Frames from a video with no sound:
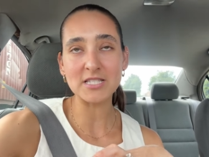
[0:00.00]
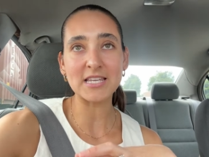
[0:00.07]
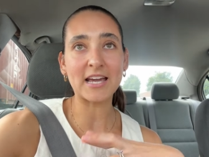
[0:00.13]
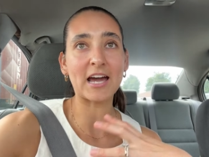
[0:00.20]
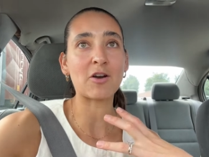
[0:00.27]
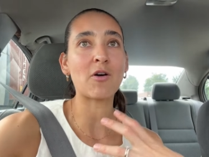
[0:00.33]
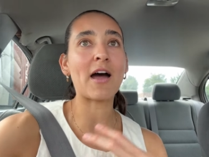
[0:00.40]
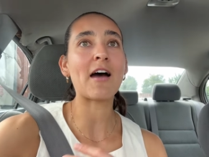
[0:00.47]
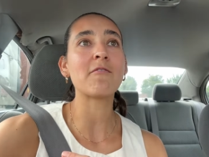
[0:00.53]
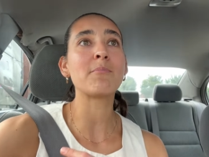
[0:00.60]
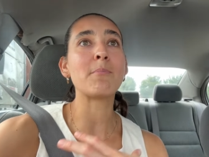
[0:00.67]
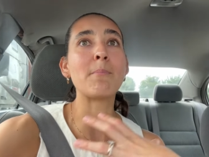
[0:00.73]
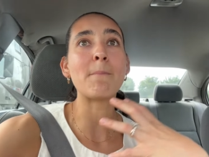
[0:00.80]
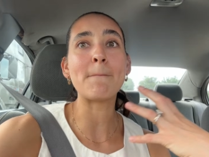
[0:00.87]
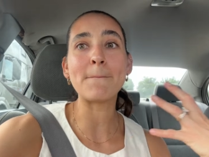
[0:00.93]
Like I don't have
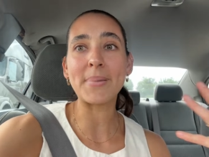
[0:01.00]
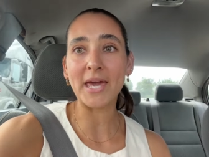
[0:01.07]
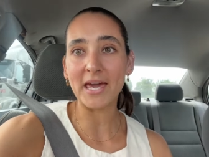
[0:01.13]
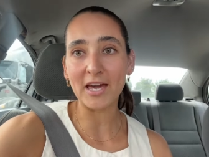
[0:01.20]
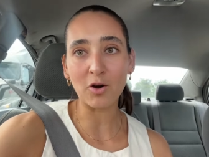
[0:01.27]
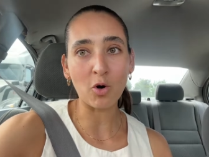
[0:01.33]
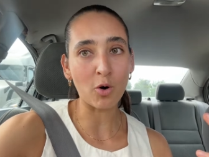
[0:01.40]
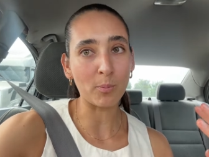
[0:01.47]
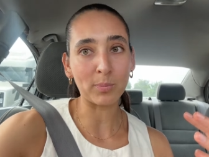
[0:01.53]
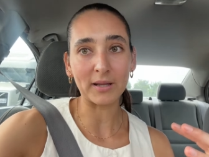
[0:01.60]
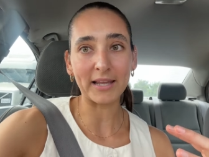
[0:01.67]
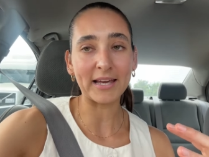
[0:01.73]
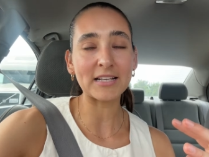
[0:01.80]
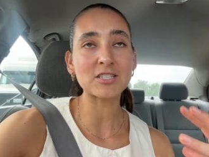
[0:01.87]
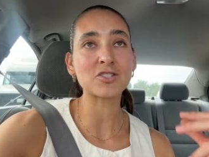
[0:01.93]
bagel
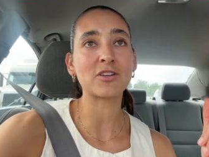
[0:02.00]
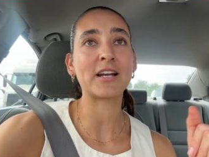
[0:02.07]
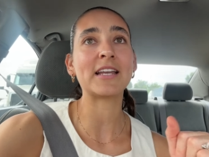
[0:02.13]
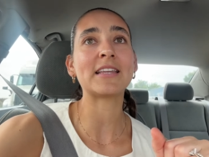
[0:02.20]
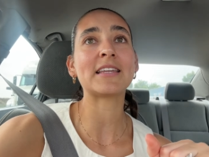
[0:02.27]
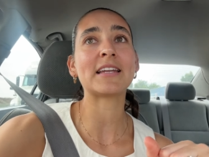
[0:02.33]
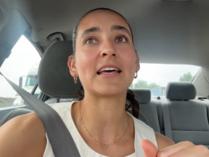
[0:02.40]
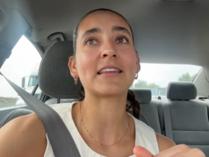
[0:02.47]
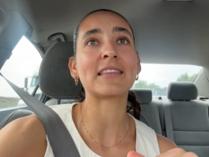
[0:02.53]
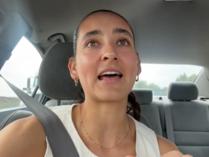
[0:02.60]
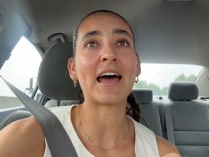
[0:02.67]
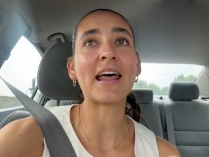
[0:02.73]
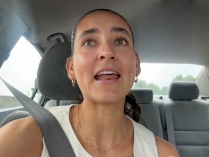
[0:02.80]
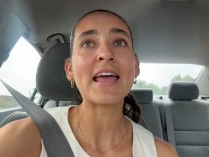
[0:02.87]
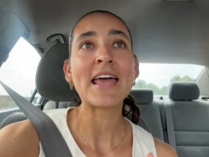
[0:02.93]
plates or anything like
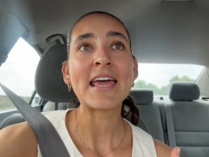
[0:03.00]
that.